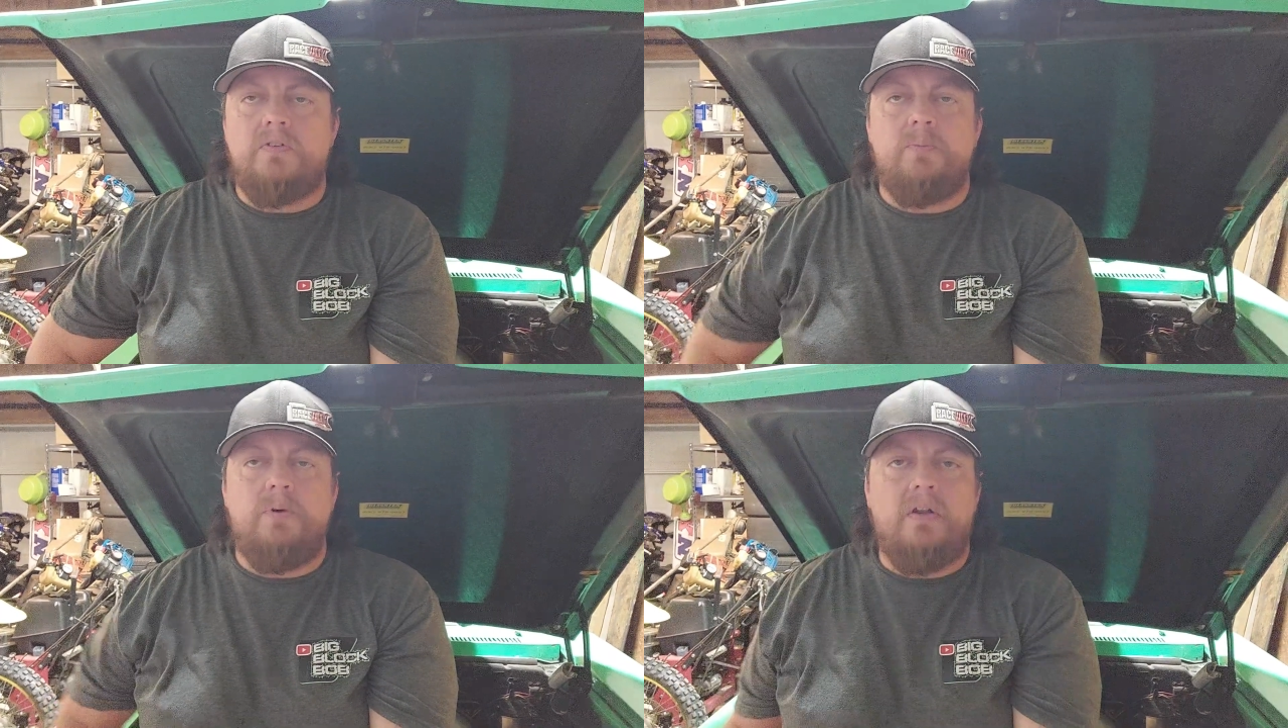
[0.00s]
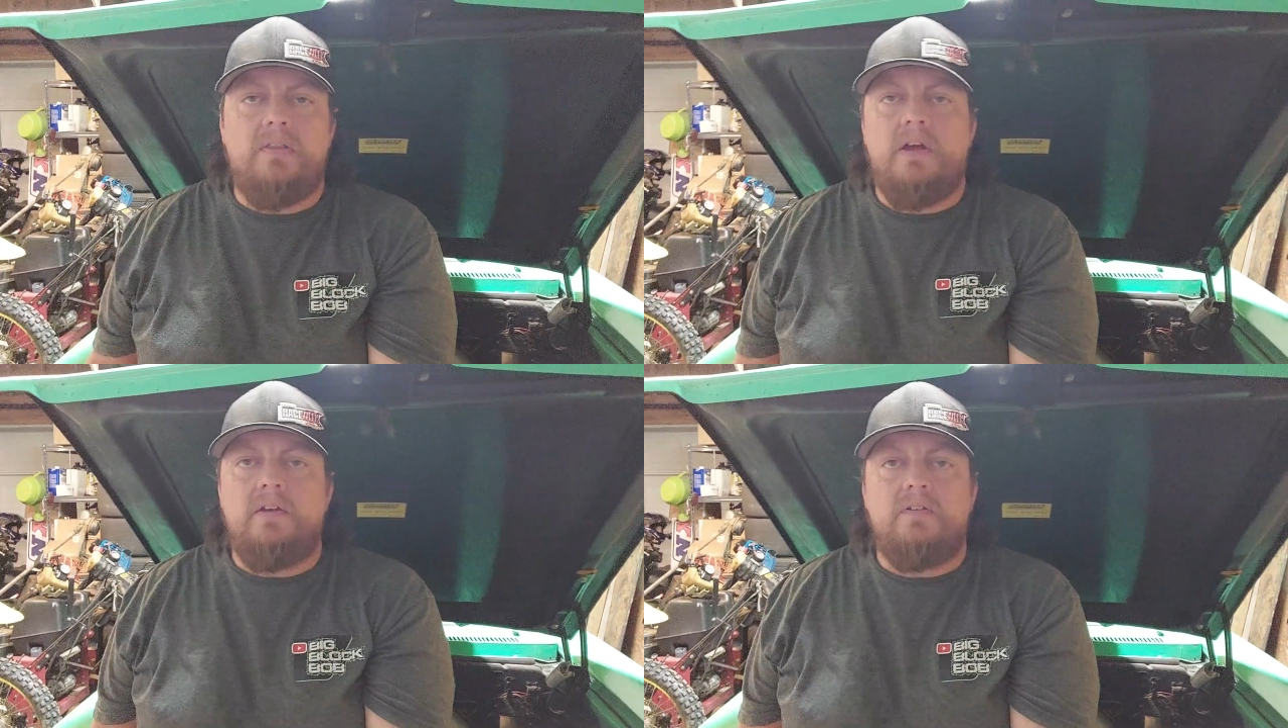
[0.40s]
So part of
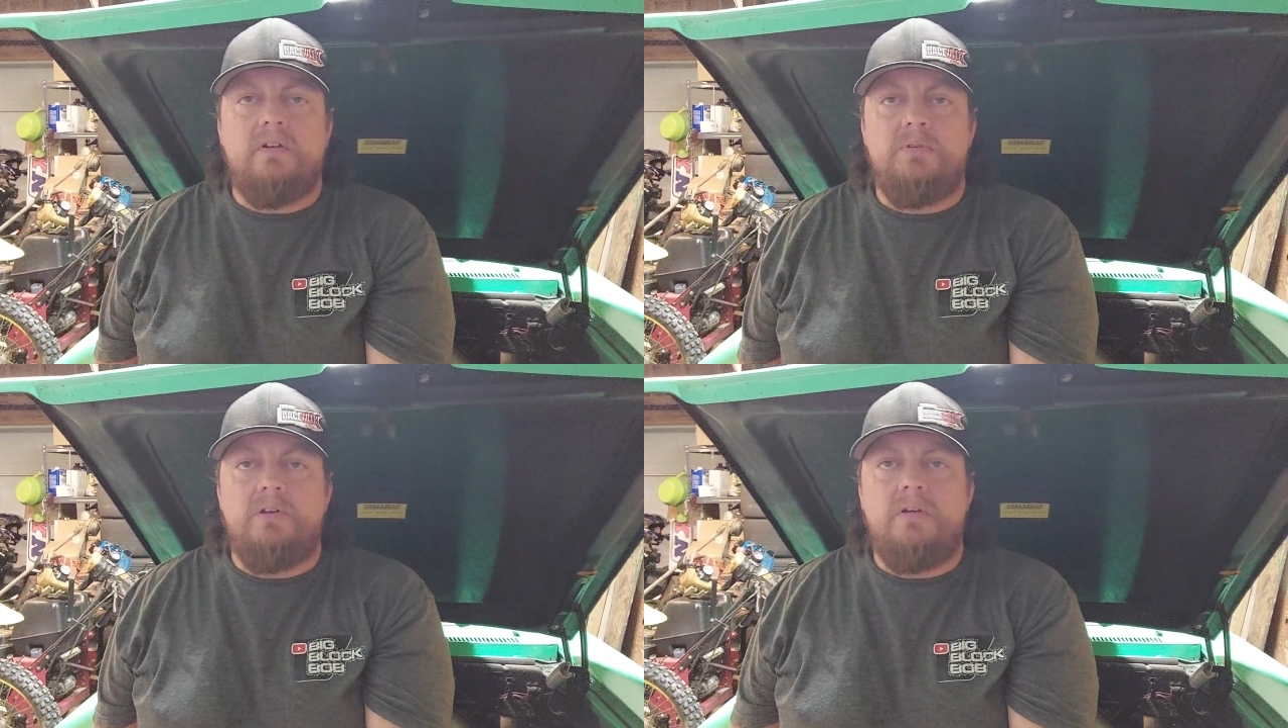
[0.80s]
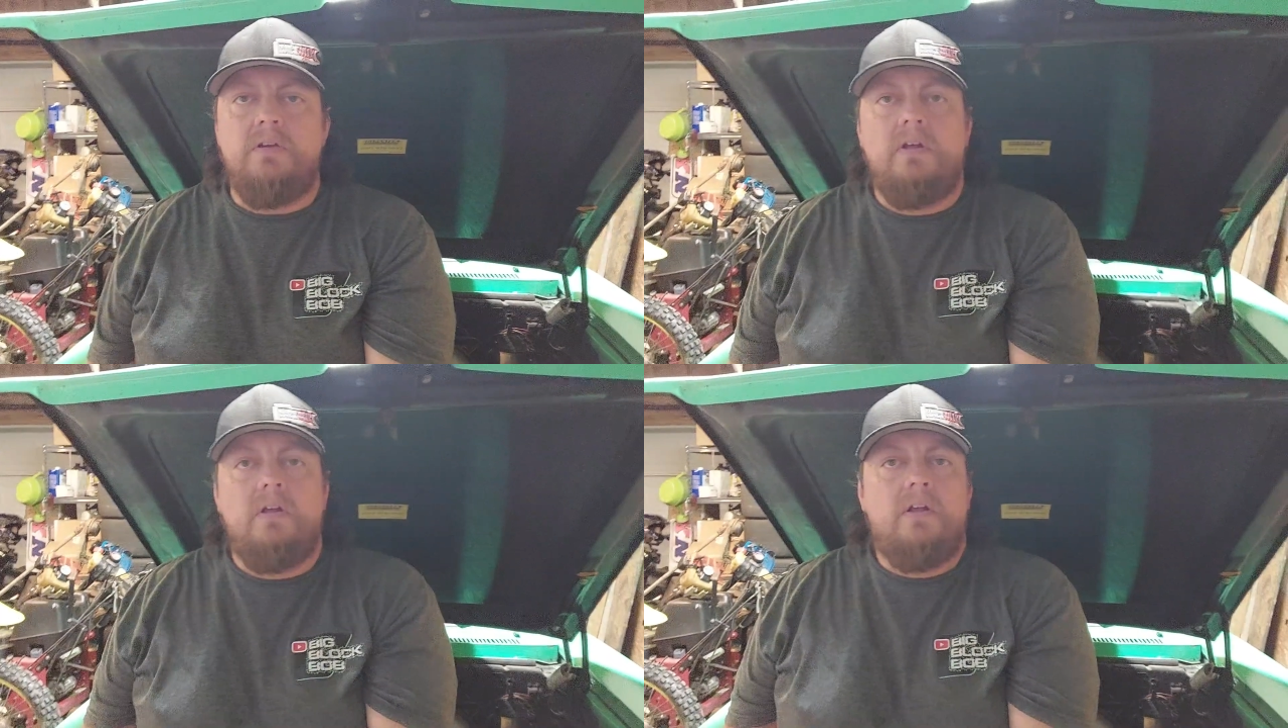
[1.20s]
that is going to
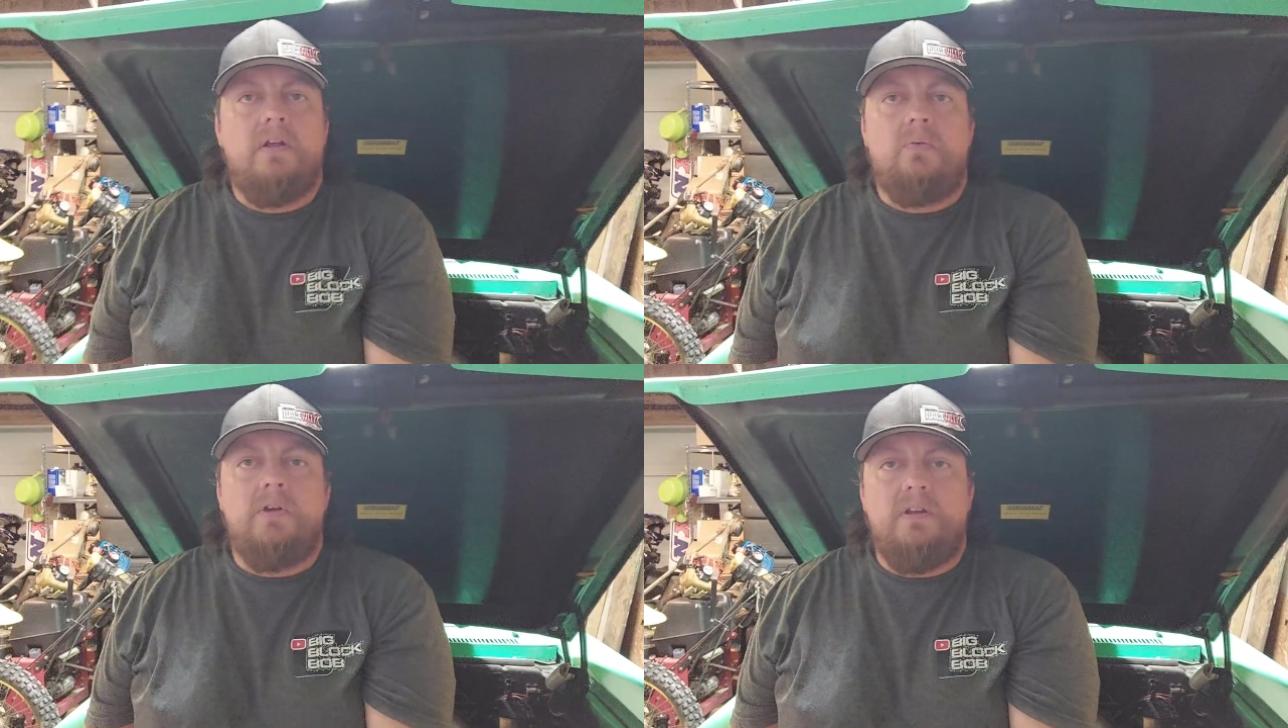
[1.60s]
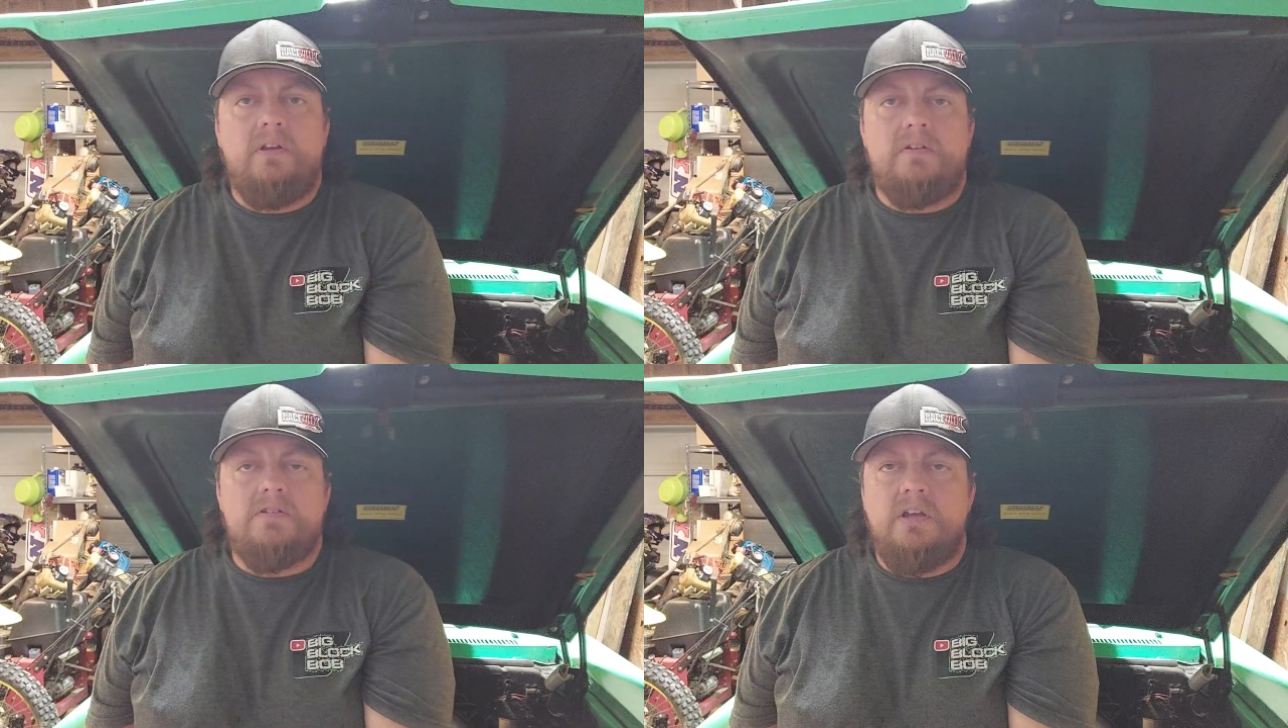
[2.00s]
be we
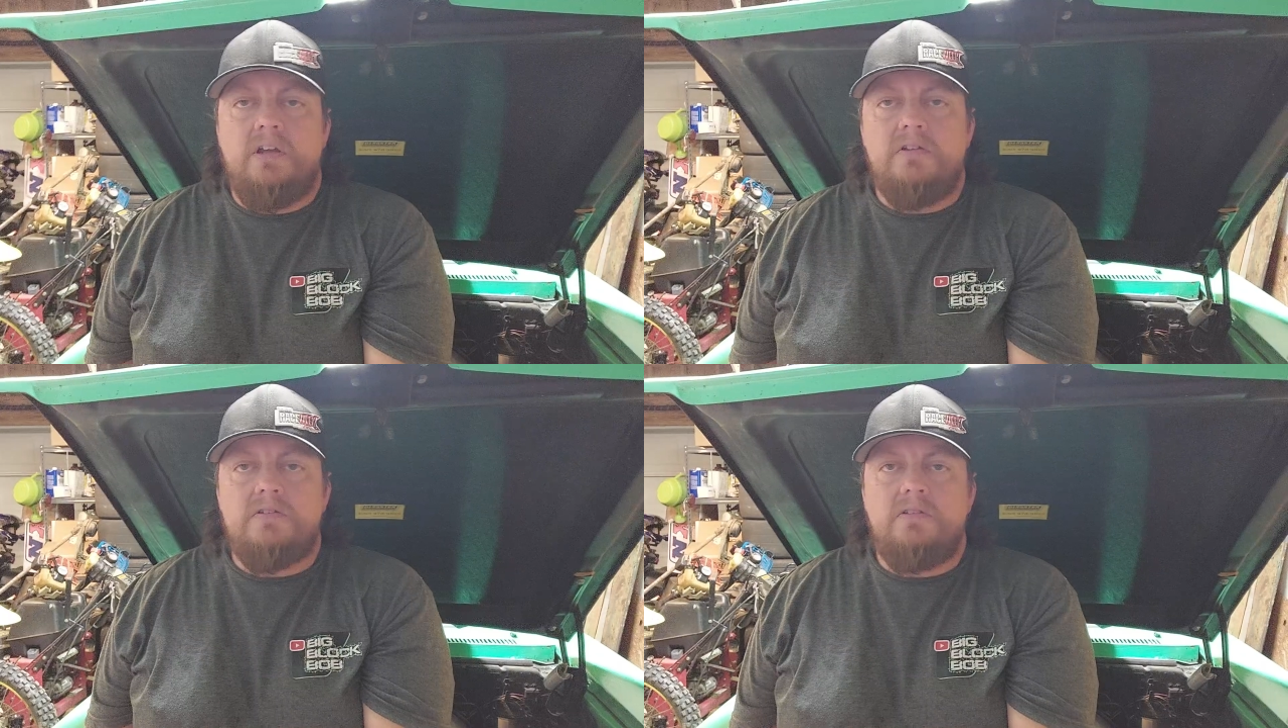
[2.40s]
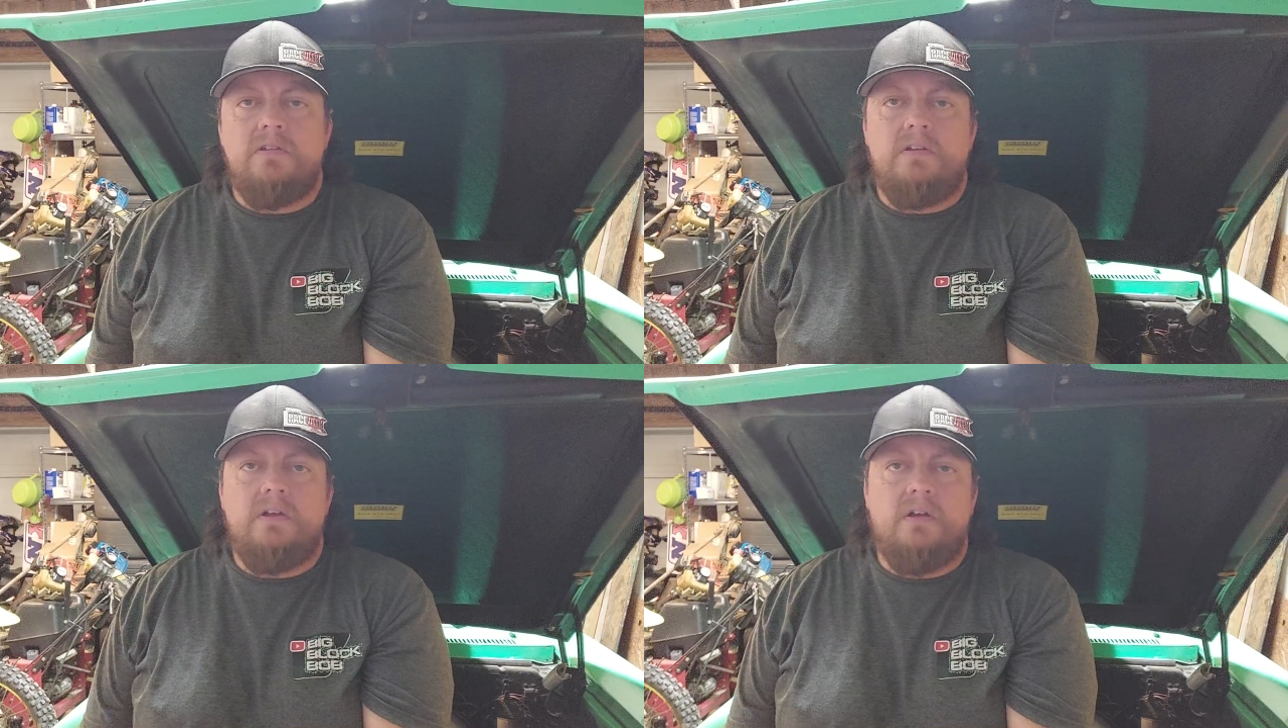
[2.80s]
need to change
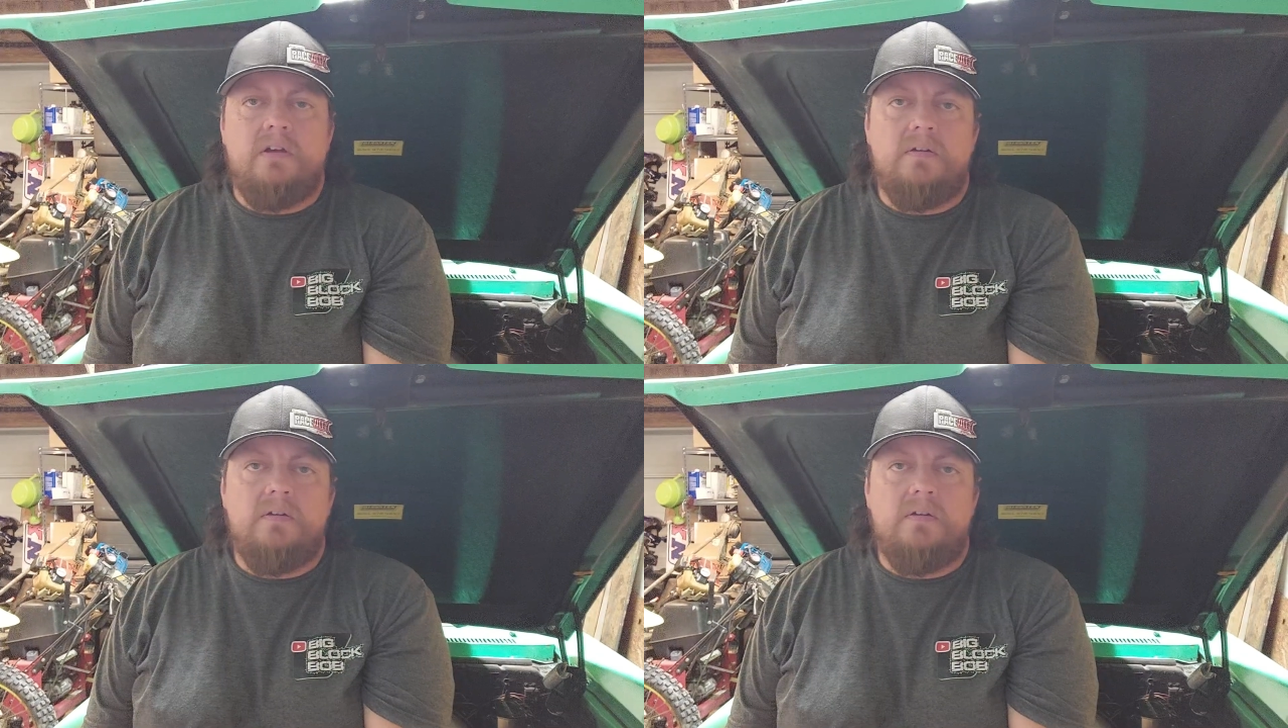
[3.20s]
the